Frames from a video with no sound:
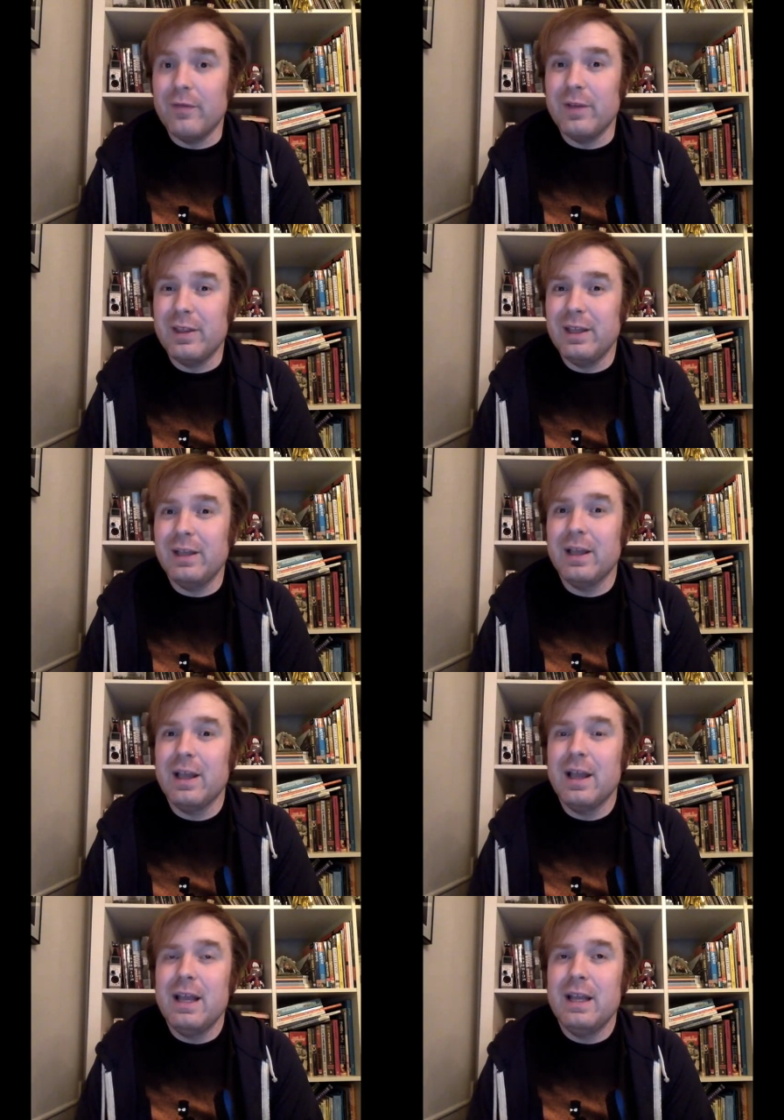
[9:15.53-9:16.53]
I think
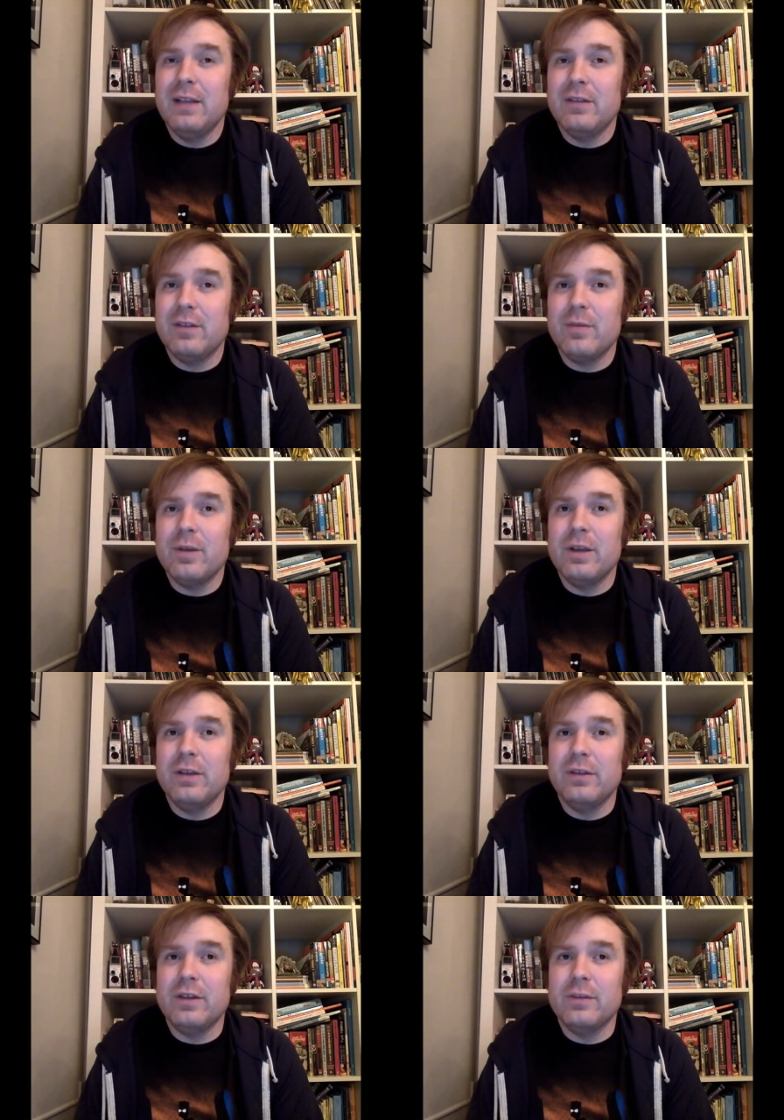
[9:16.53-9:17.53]
in some
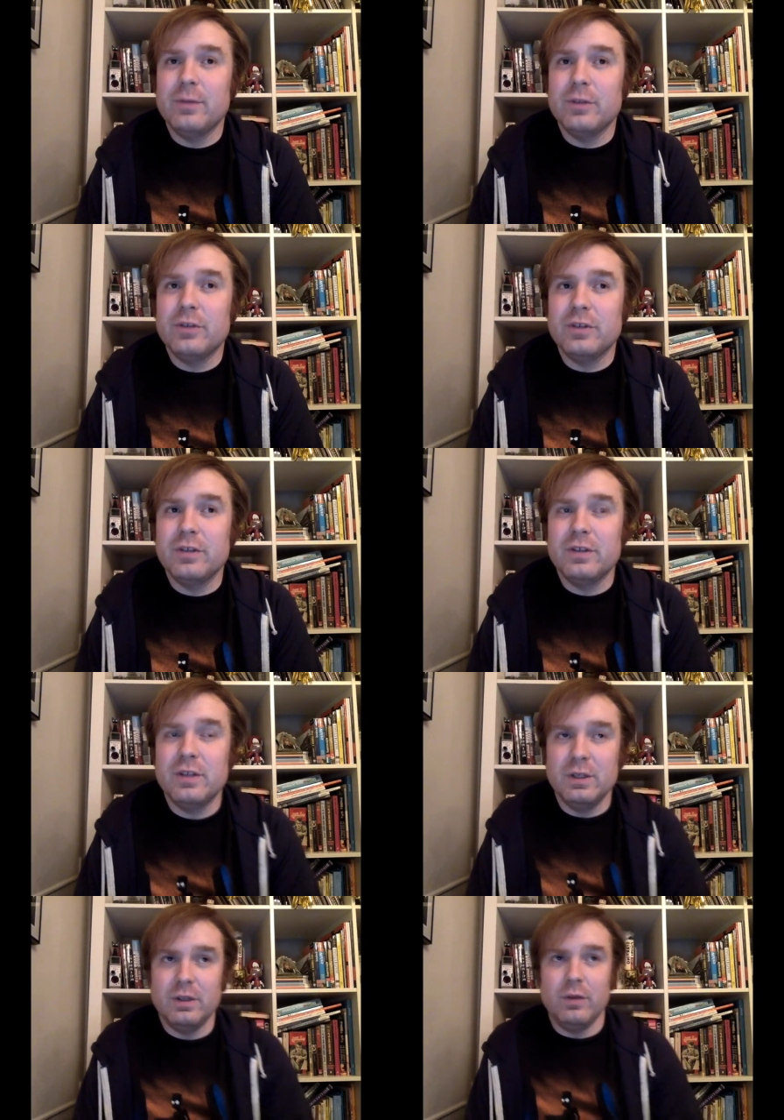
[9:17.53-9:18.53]
ways, as much as this
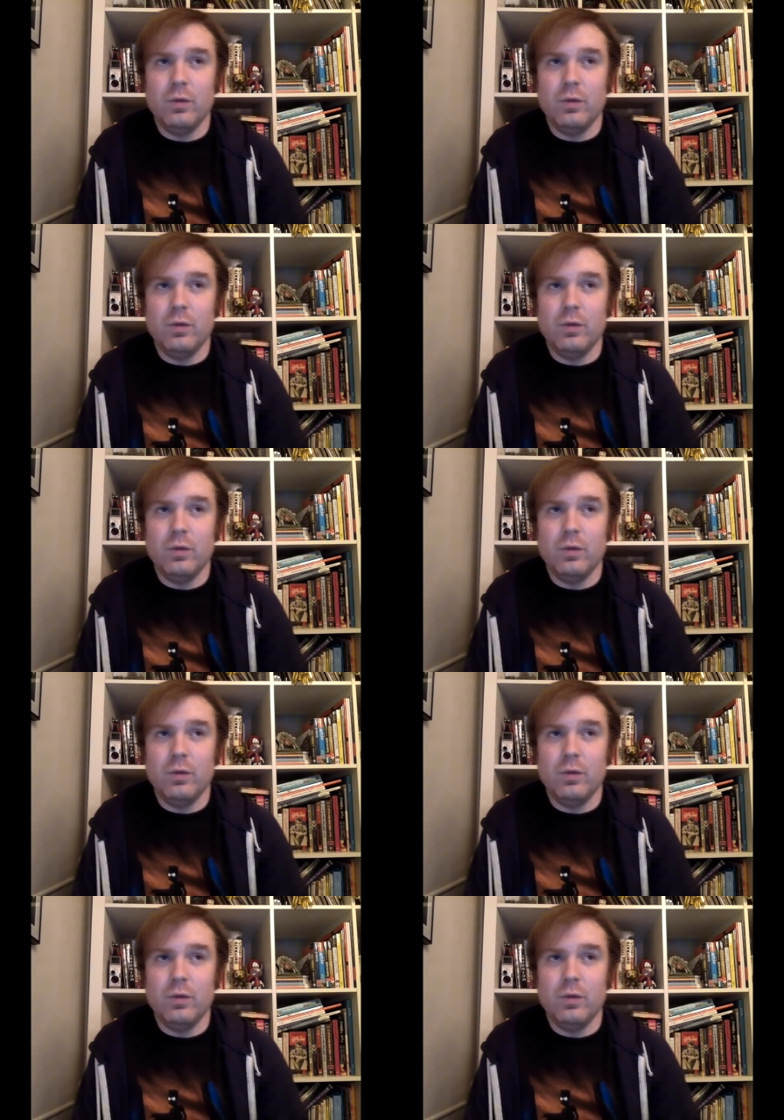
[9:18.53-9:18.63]
is